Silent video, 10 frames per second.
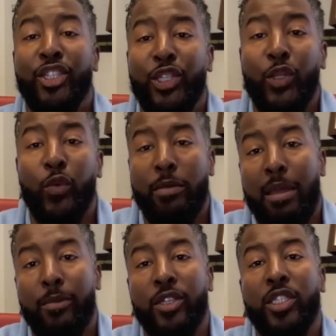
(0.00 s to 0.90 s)
to
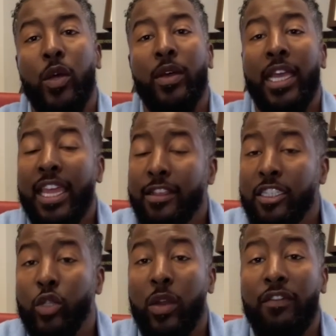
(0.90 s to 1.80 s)
remember. So again, this
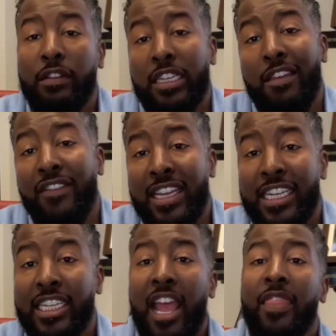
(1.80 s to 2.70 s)
is 2015
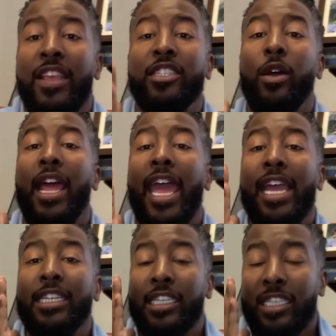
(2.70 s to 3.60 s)
vintage. This is gonna
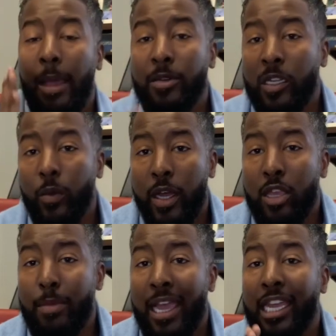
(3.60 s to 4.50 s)
age exceptionally well.
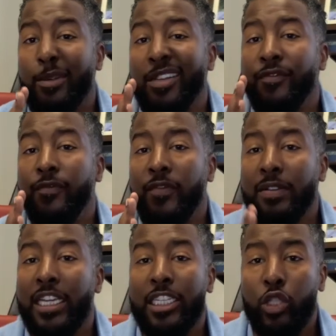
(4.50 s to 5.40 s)
You might get a
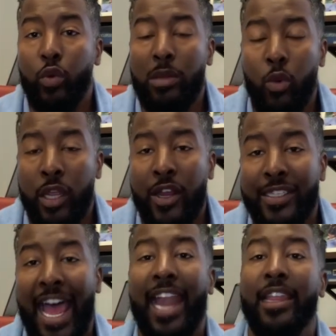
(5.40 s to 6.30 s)
15 to 20 more years
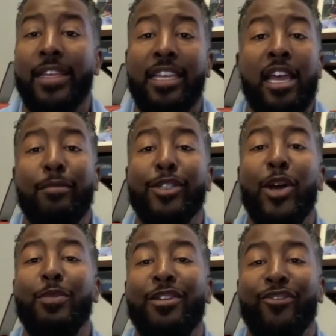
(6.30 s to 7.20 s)
out of this, but
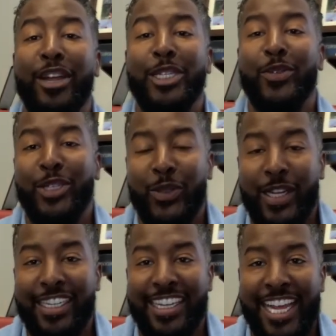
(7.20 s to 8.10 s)
don't be afraid to enjoy
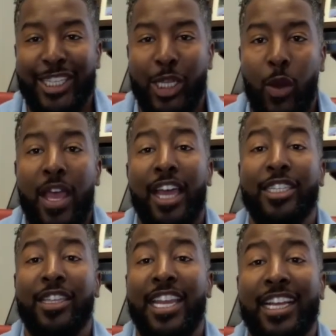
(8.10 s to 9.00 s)
it today. So
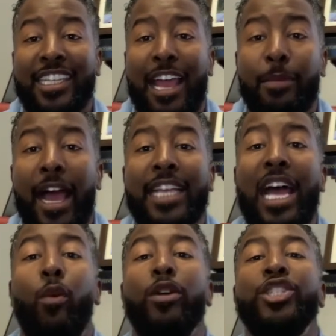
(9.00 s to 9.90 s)
until the next time, guys,
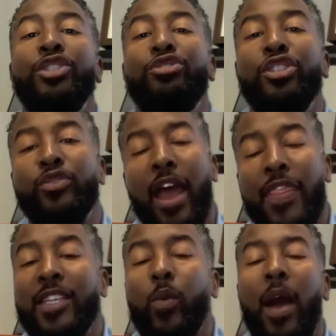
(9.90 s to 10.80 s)
I want you to try
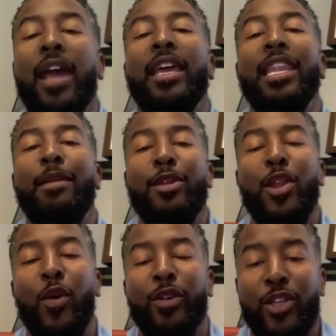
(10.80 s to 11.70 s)
this wine and let me
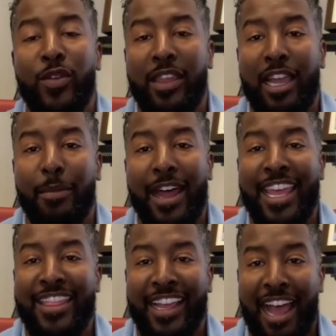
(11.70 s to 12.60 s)
know what you think about it
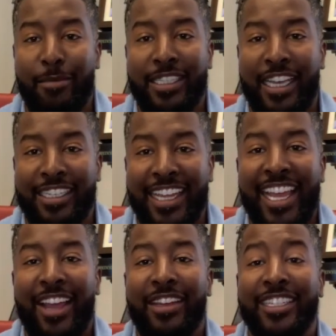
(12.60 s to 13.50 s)
in the comment section.
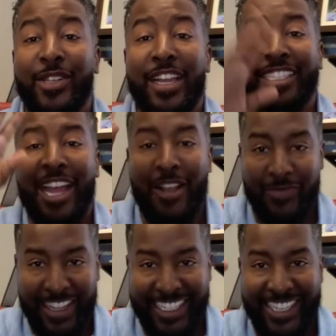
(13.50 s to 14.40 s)
Until next time,
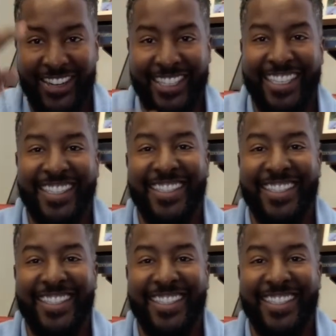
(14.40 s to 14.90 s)
cheers.